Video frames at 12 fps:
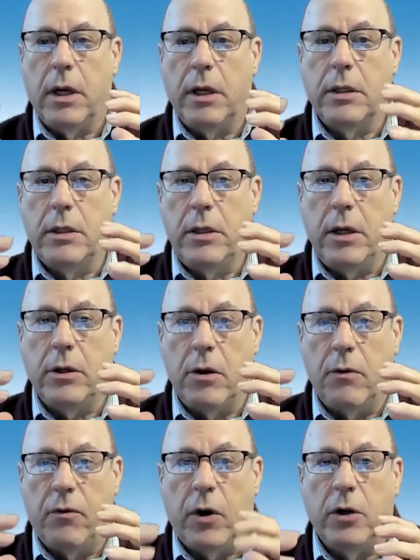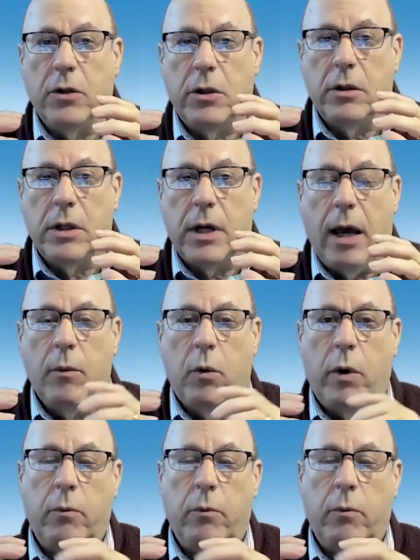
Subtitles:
It diverts their time away.